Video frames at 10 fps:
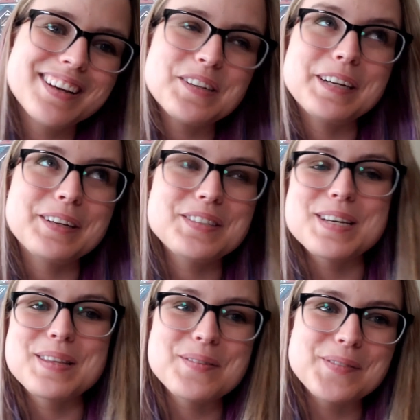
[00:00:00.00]
all right, I'll
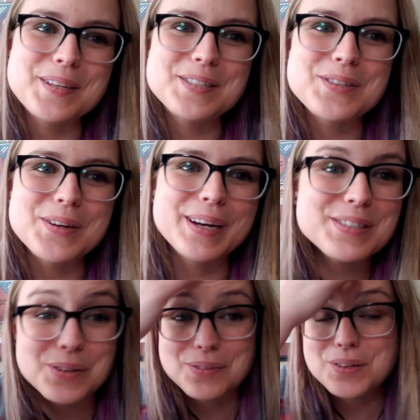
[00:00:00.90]
tell you the funny story.
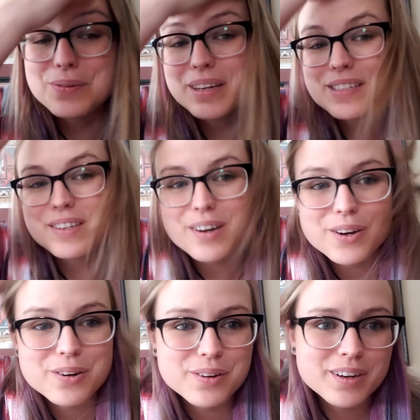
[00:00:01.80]
So a few weeks
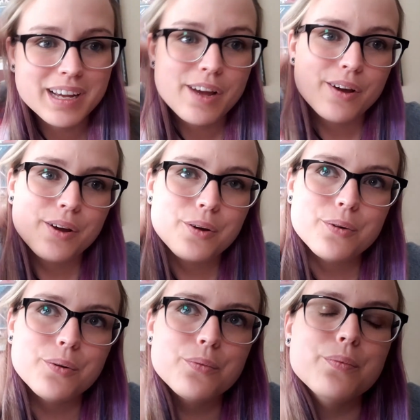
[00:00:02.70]
ago,
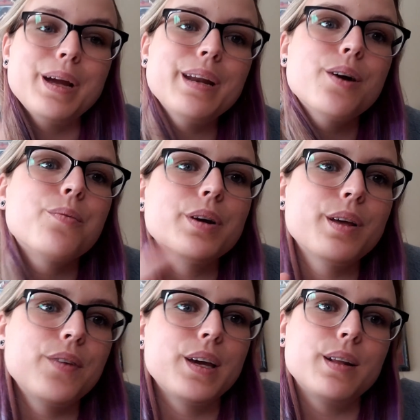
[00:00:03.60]
right now we're
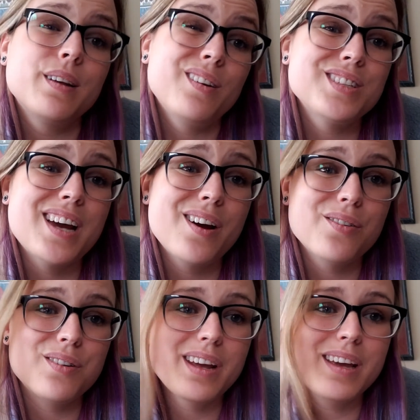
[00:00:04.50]
living in a little
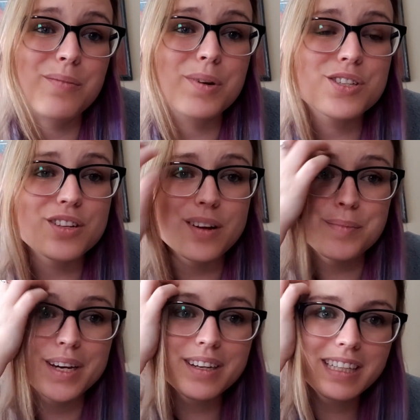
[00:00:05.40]
town in British
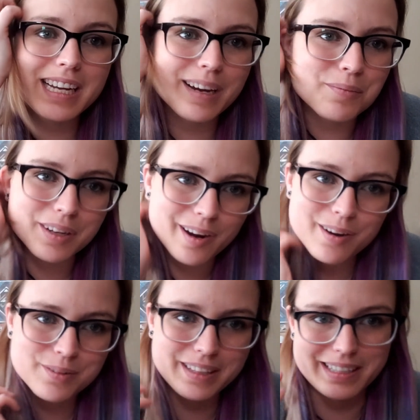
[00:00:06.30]
Columbia, and we're
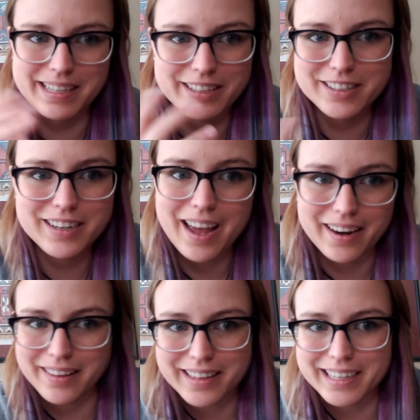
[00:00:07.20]
not really near
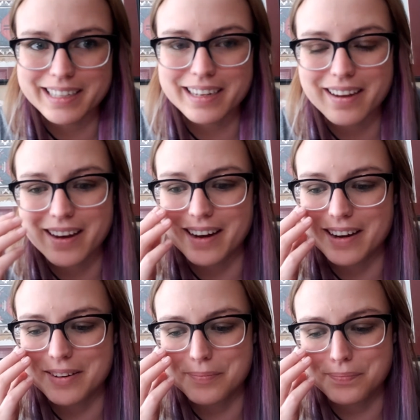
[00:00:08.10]
anything.
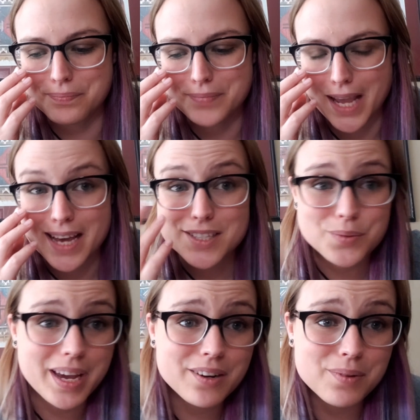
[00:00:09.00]
So
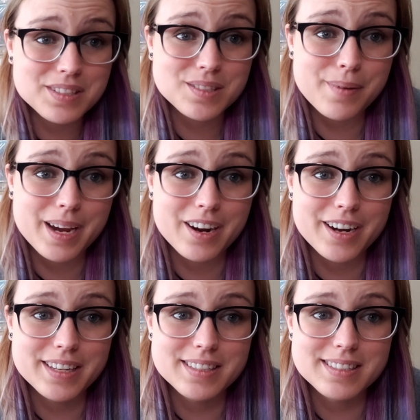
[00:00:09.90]
we had to run some
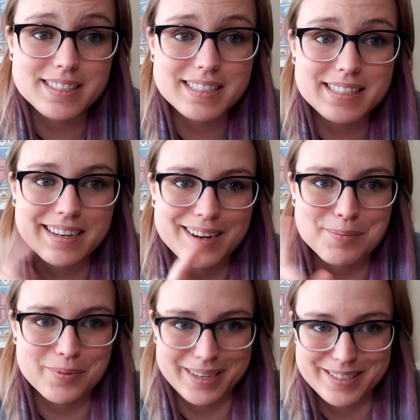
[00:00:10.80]
errands a
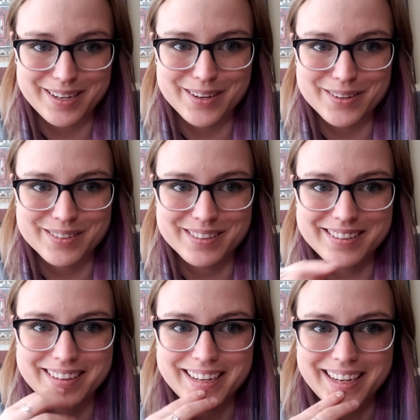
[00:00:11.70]
couple weeks ago,
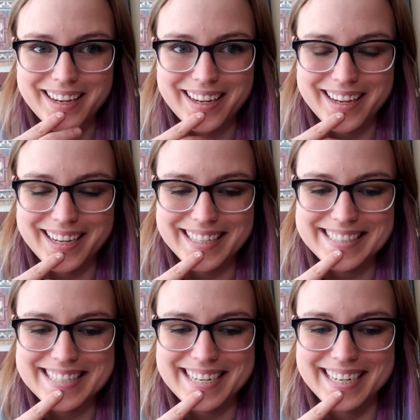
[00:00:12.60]

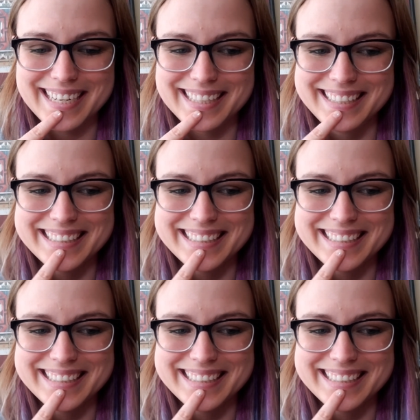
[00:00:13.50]
and I